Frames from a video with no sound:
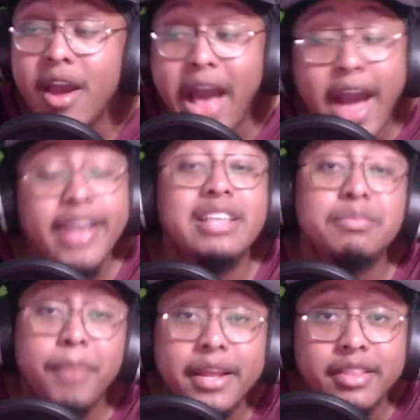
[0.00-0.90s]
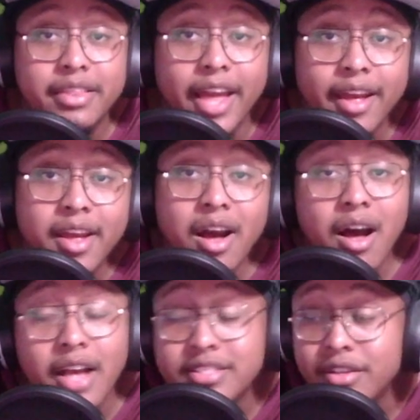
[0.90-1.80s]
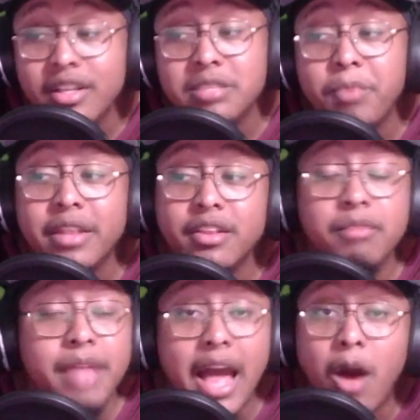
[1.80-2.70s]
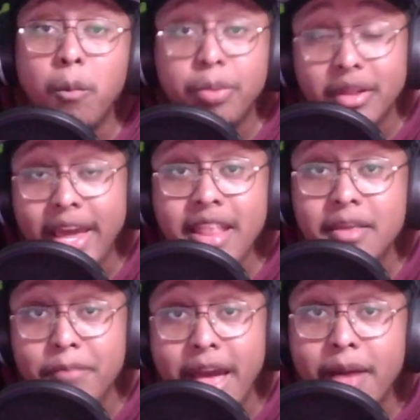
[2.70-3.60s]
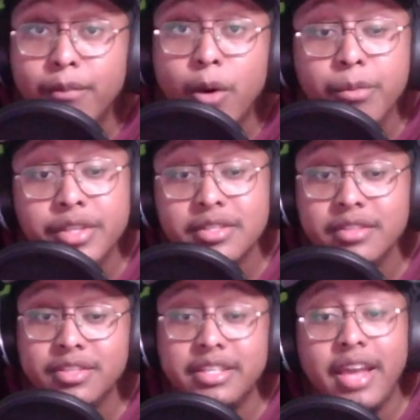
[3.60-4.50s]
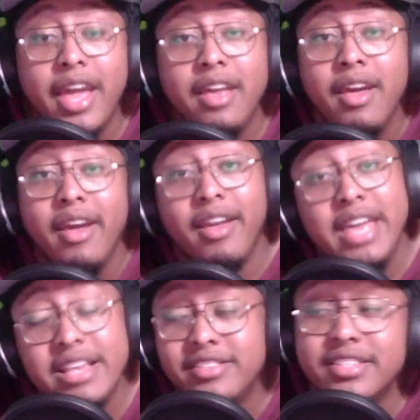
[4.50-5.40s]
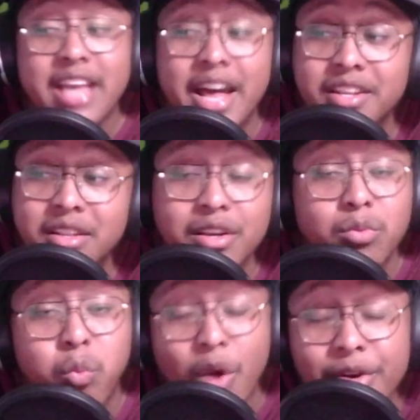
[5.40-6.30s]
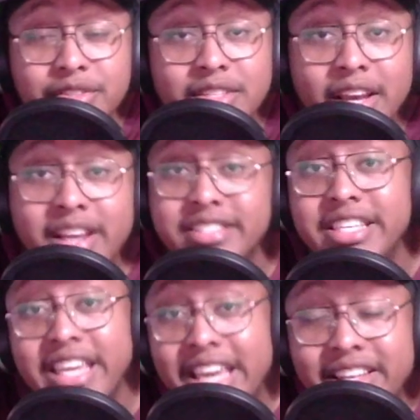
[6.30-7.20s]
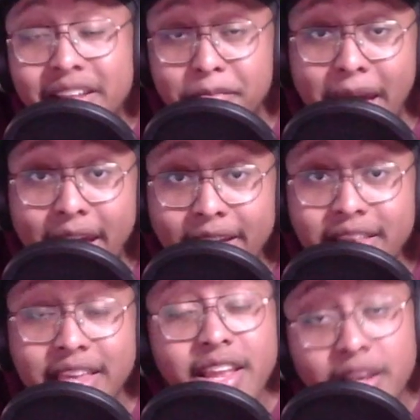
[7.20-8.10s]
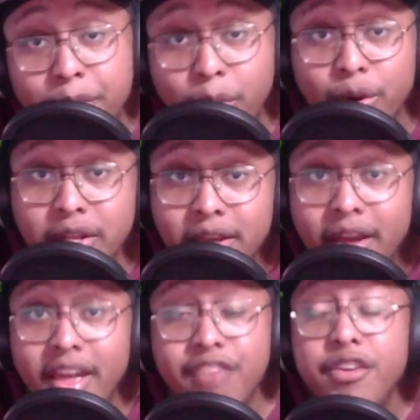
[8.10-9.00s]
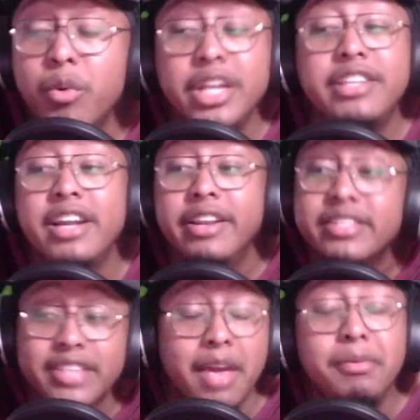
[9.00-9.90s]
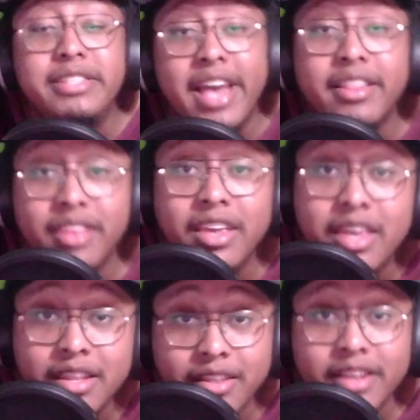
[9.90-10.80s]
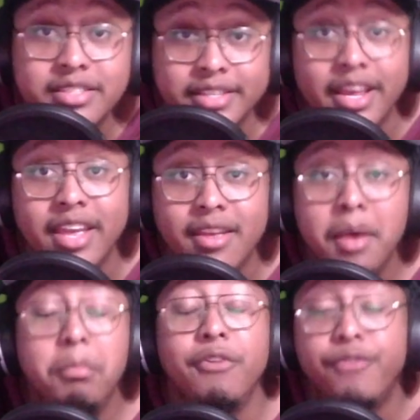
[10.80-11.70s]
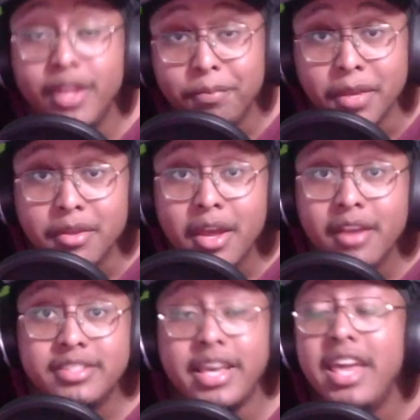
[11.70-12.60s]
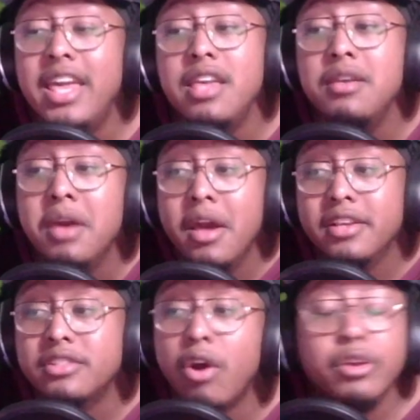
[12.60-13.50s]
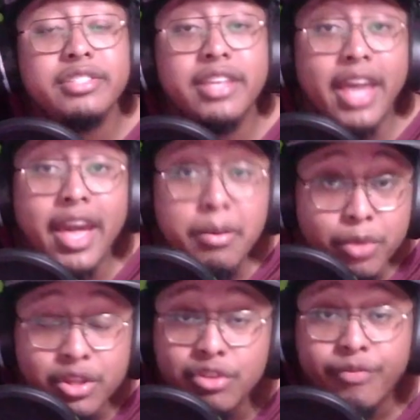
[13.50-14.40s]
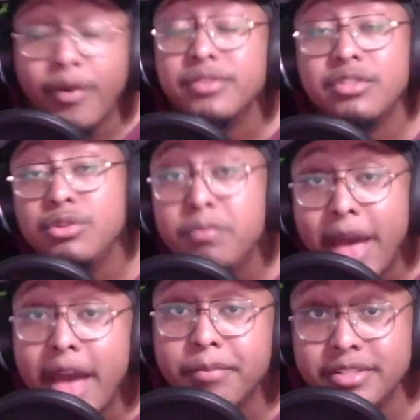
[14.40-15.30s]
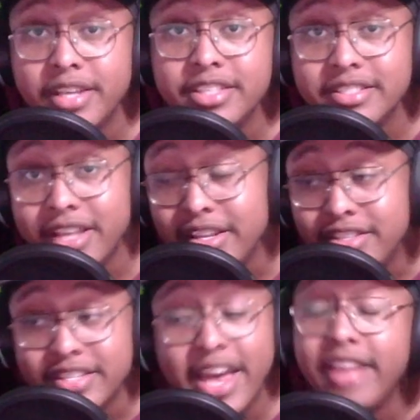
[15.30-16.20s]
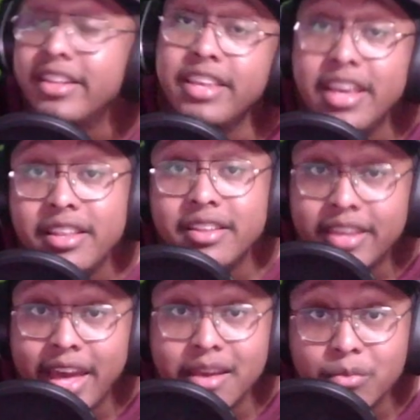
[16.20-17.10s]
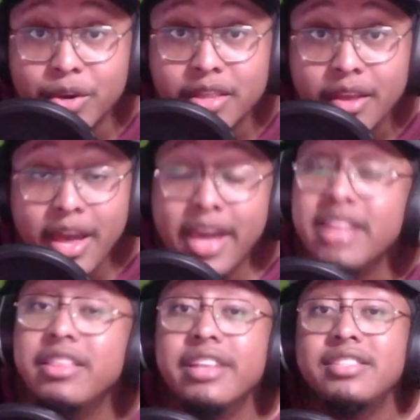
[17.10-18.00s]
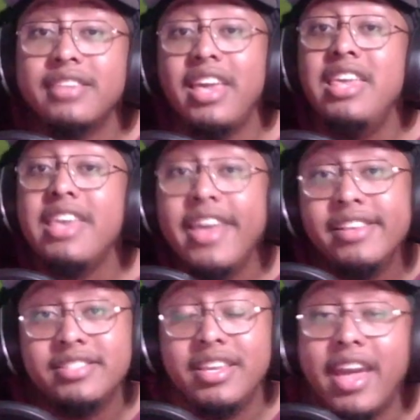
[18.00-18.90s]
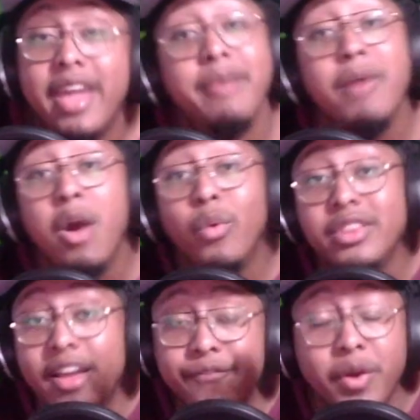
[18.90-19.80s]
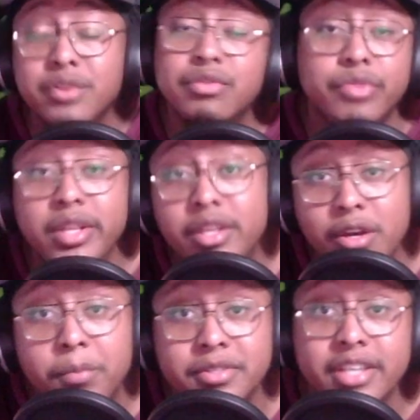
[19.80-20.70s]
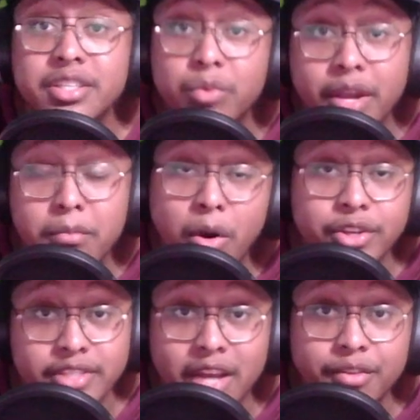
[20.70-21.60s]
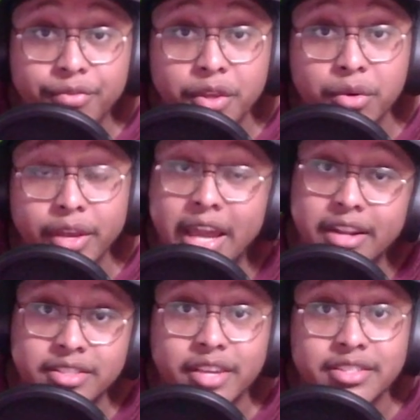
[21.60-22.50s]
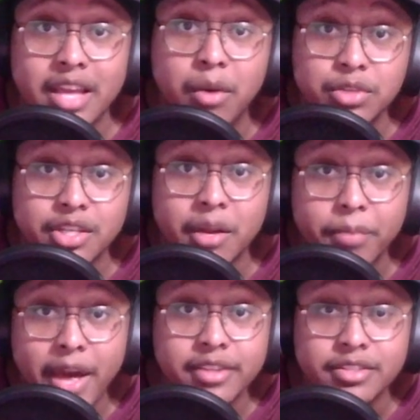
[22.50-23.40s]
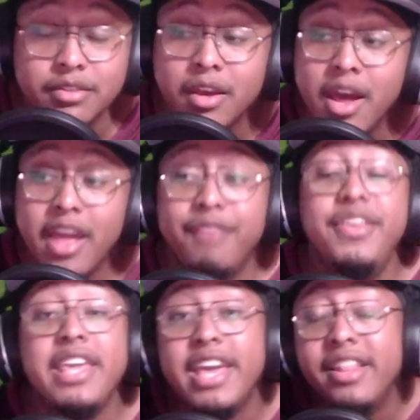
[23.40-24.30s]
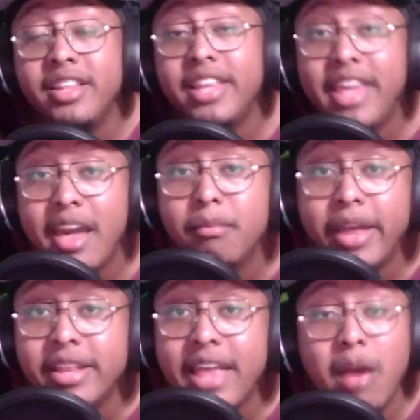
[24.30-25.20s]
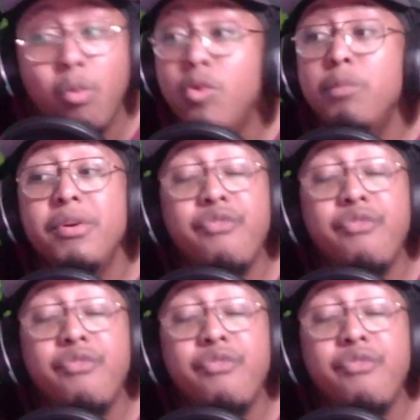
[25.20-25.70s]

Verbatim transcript: I expected that. I still expected him to outplay the bad moments. Today, it just kind of looked worse because he ended bad. He ended poorly. If he would have done the same exact thing he did today, but flip it, Say he starts the game with those first two bad possessions that he just had that he ended the game with, and then say he ends the game with that first really good possession where they marched down the field and got a touchdown with Jaret Patterson. If he ended the game like that, we would be